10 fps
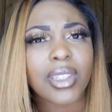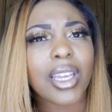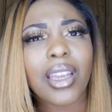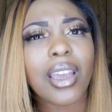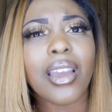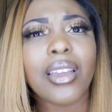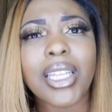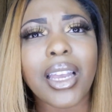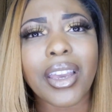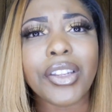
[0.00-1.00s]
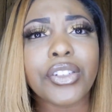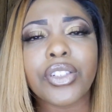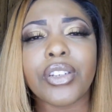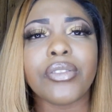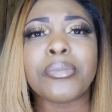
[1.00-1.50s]
they can't get that
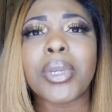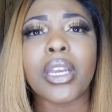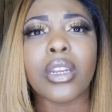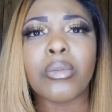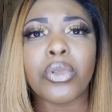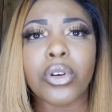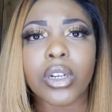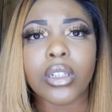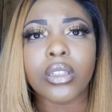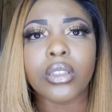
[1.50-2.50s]
energy from me anymore.